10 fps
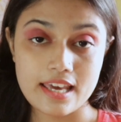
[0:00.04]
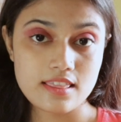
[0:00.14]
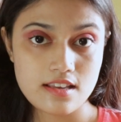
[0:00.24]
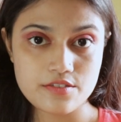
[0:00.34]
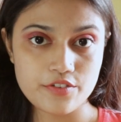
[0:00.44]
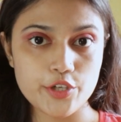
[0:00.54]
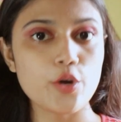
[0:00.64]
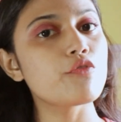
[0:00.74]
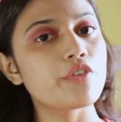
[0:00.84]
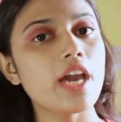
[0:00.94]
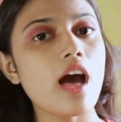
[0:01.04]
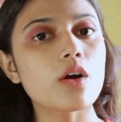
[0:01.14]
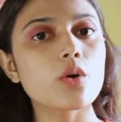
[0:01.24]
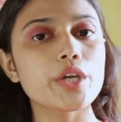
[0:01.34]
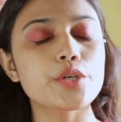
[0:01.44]
In this video, we
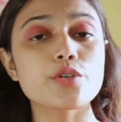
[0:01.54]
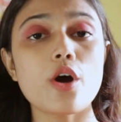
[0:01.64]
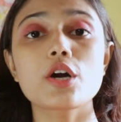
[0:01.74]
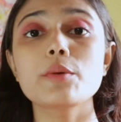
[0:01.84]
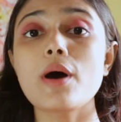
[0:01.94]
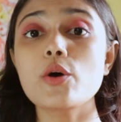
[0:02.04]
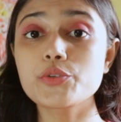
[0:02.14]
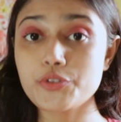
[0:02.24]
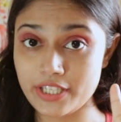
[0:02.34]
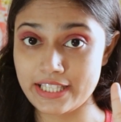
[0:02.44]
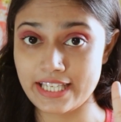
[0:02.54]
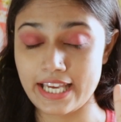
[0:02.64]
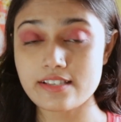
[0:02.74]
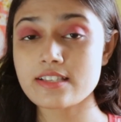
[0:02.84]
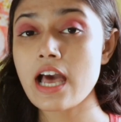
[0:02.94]
are going to talk about three
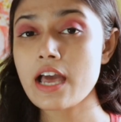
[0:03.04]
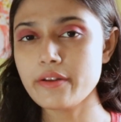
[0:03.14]
things.